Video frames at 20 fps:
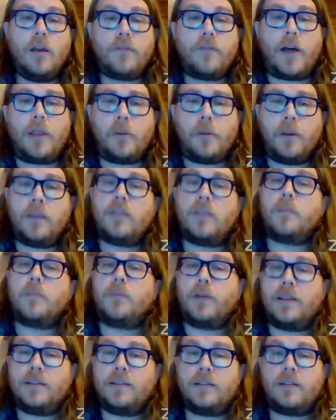Following the
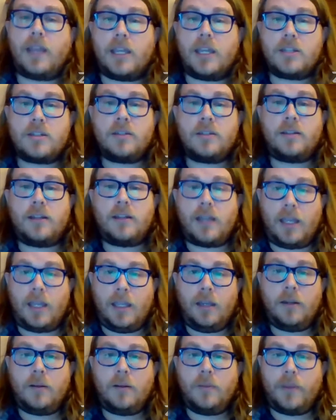presentation
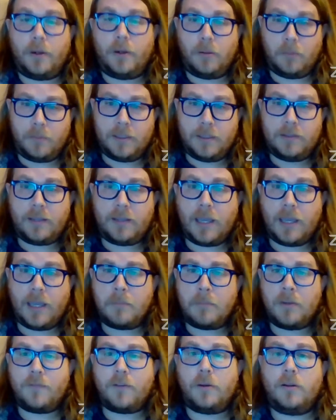tonight, there will be
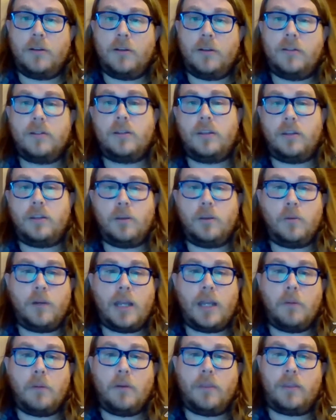time devoted to
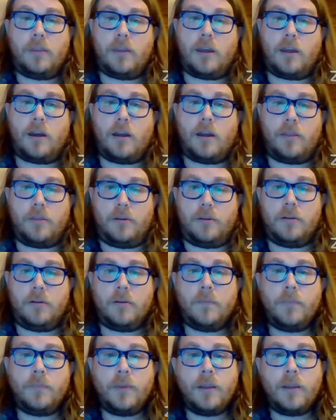Q&A with the author.